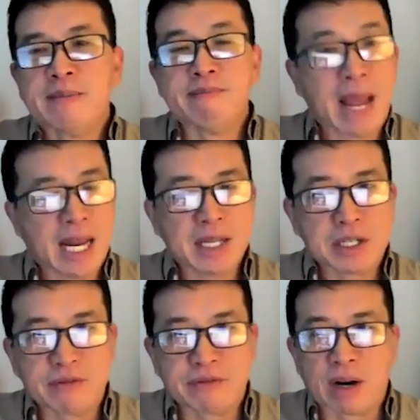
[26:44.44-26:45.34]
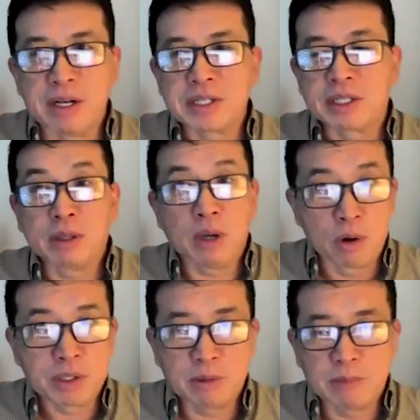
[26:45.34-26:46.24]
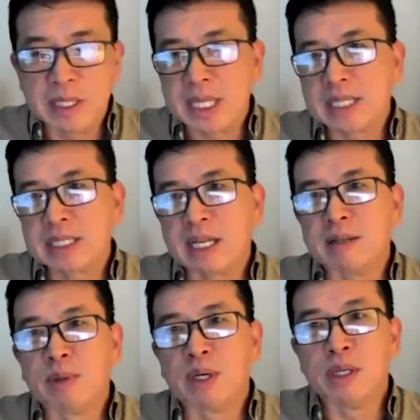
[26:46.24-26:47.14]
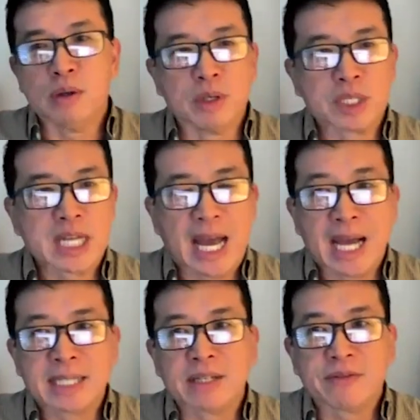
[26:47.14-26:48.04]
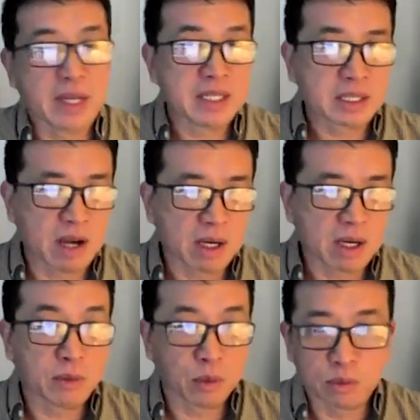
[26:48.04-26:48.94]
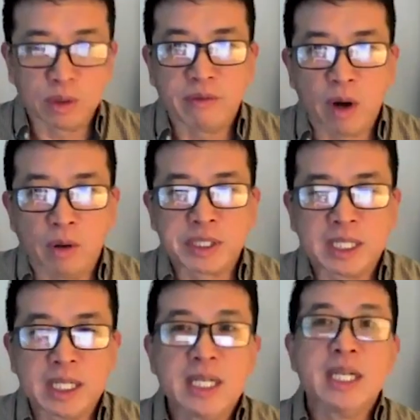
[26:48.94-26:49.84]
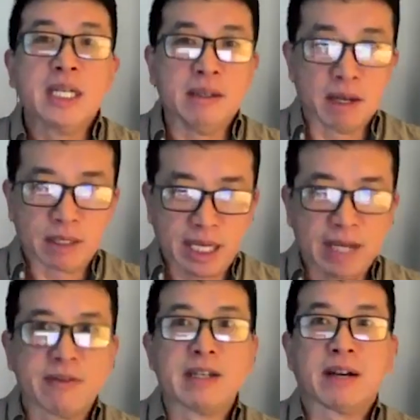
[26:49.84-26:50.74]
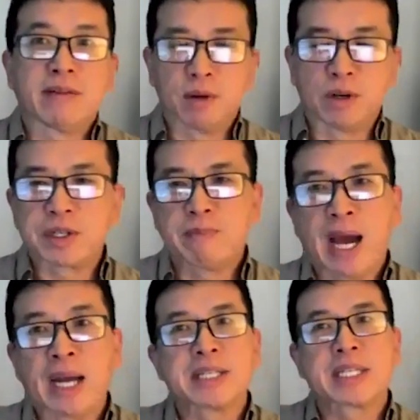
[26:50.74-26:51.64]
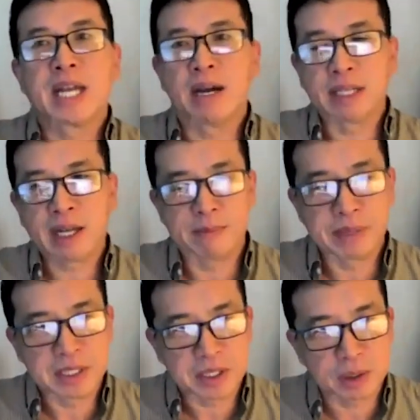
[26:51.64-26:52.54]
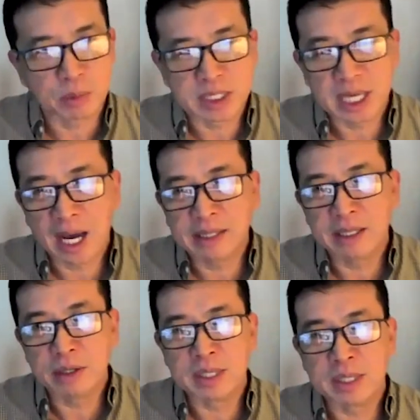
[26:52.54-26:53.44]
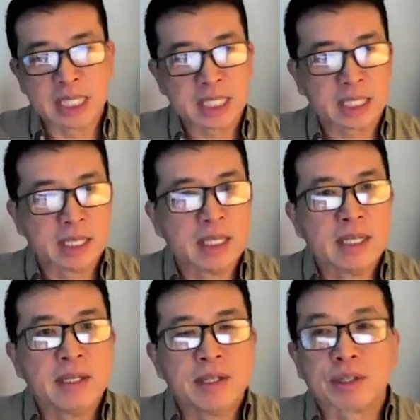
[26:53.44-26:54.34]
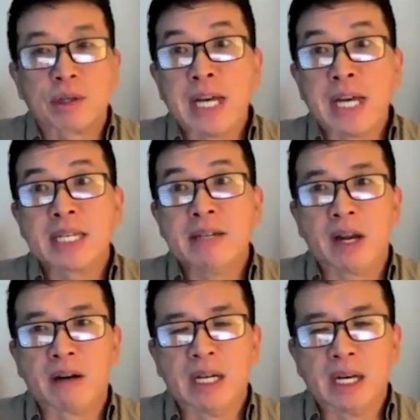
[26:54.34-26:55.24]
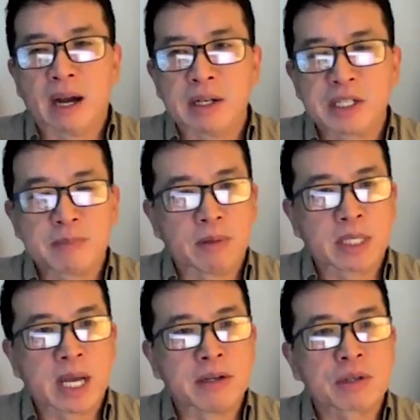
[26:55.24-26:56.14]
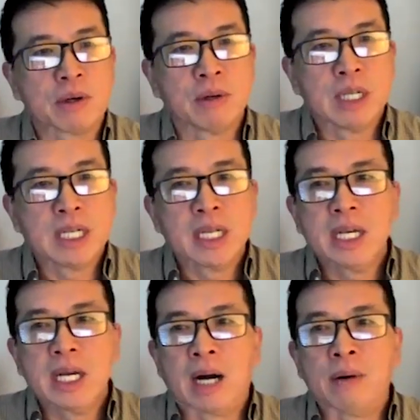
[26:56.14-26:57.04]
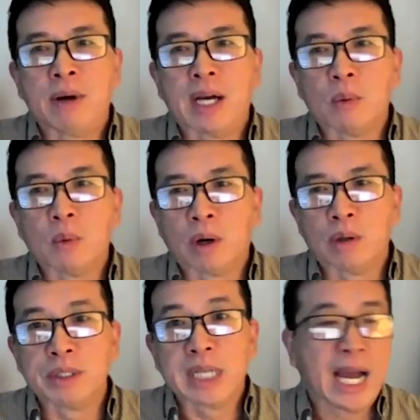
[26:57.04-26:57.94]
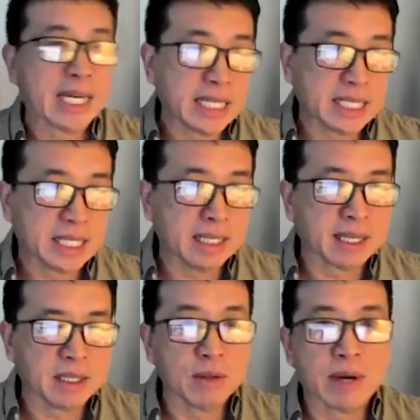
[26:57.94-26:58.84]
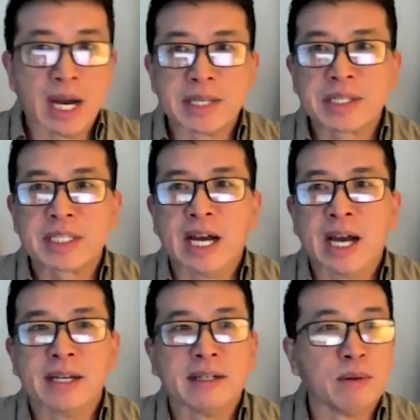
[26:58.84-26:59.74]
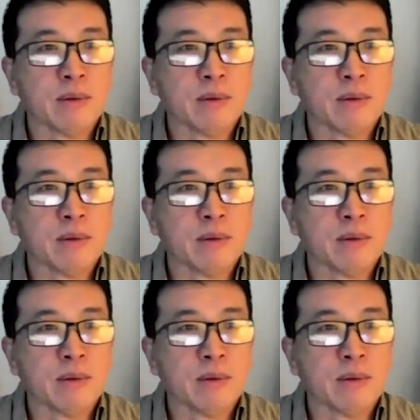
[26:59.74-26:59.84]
managed forest could also be sustainably used as a feedstock for wood vault, given, of course, balancing out the competition with other uses. So I see very large potential around the world and in the US and